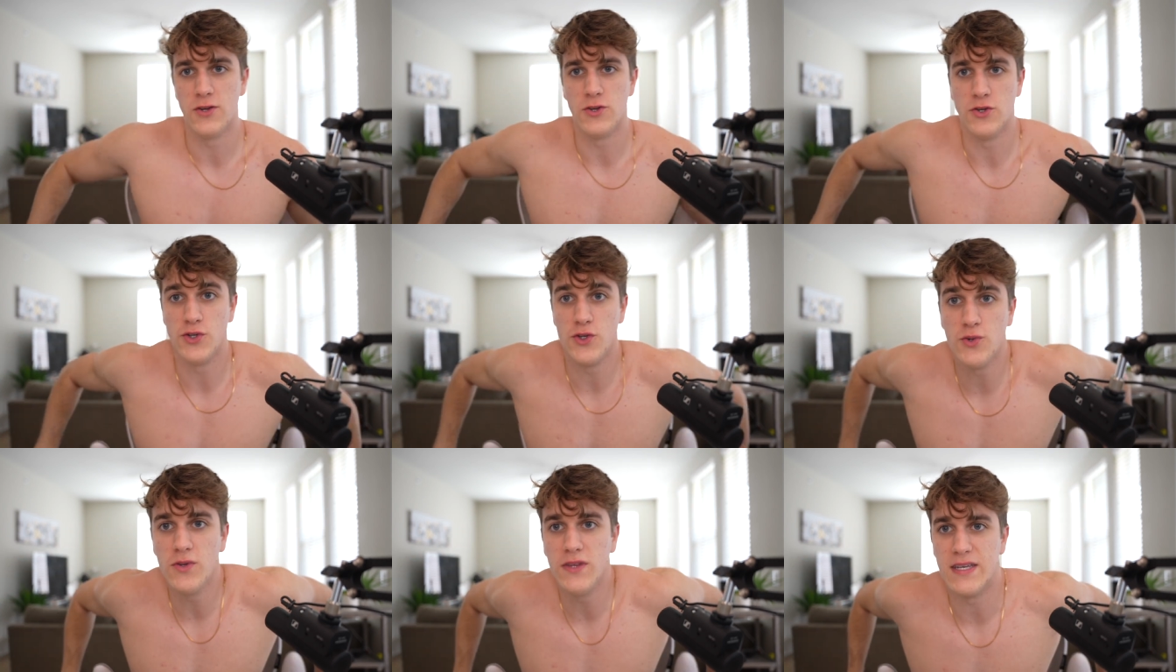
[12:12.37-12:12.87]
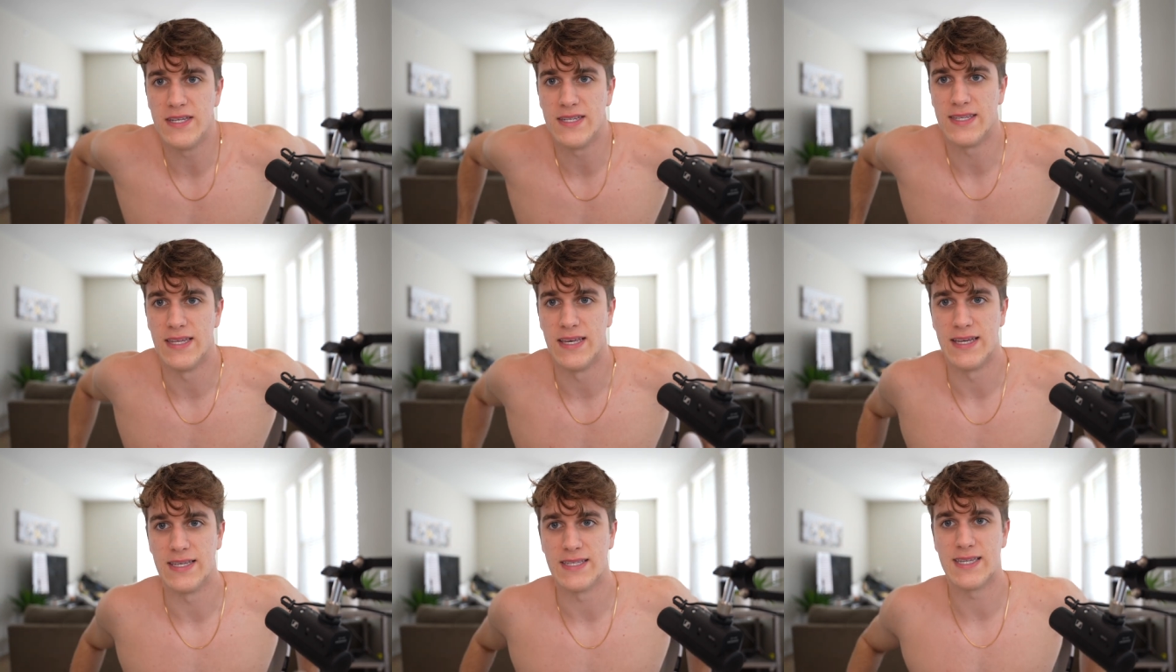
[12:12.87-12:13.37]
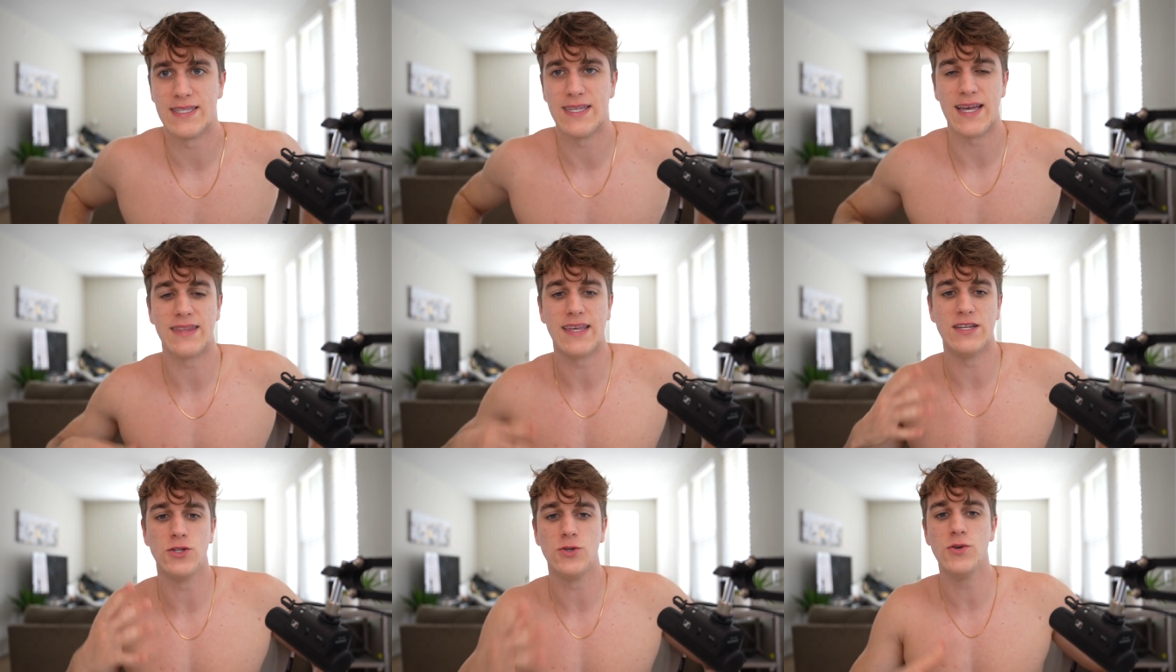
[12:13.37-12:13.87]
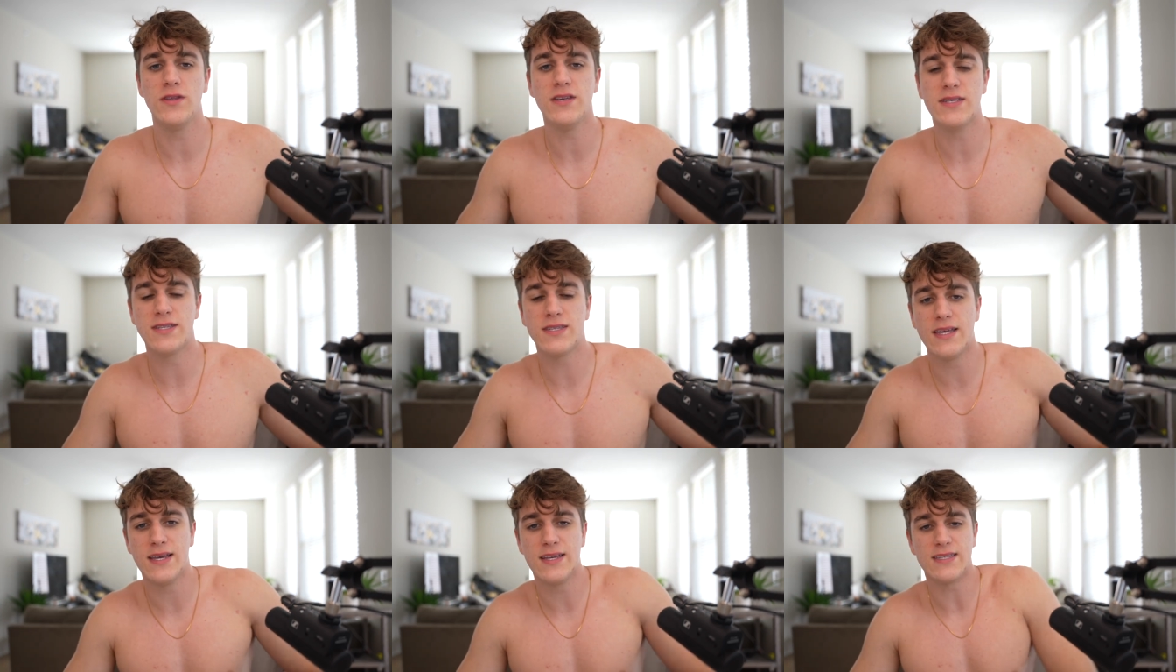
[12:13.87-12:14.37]
do these things, it's that they do these
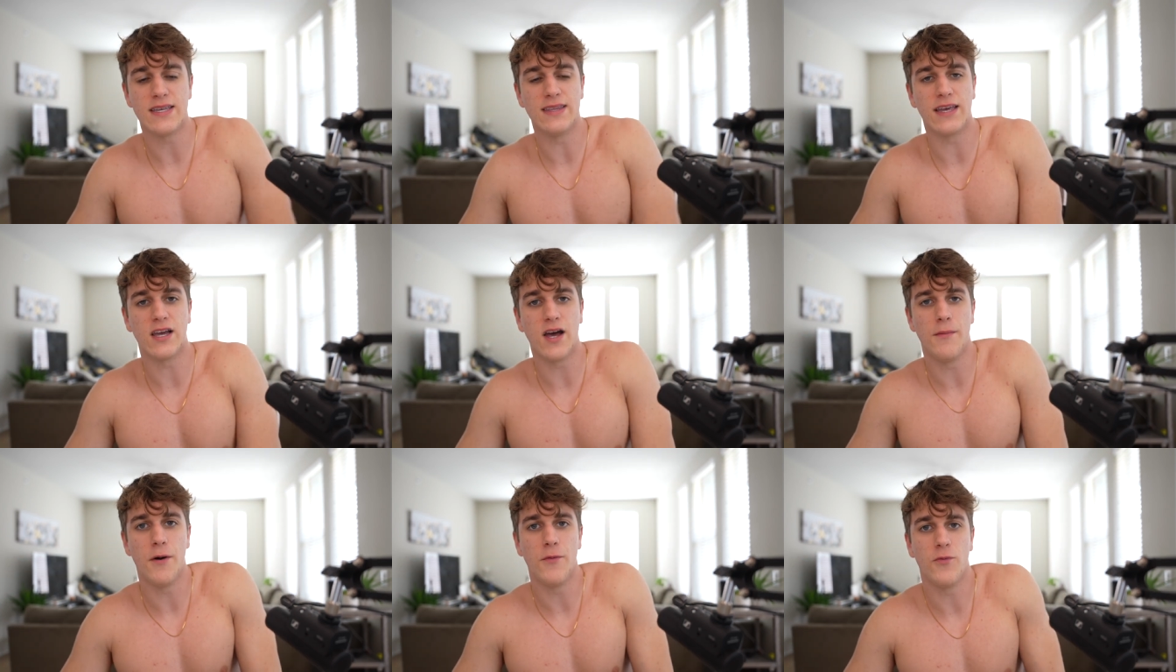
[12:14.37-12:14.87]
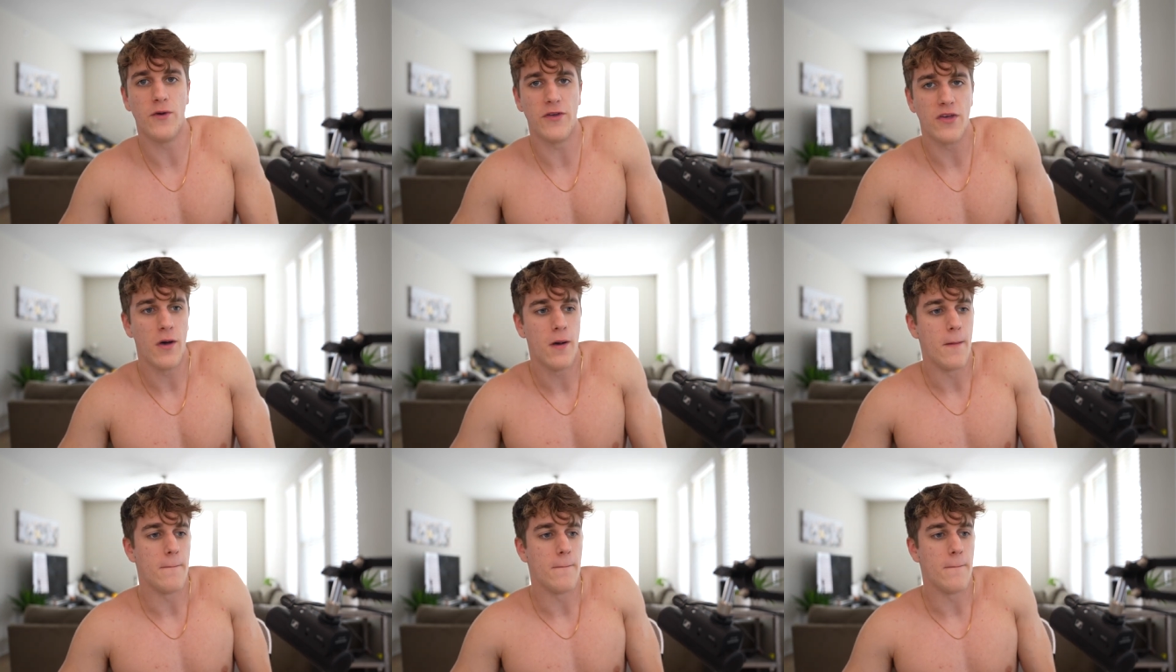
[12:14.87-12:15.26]
things and they come up with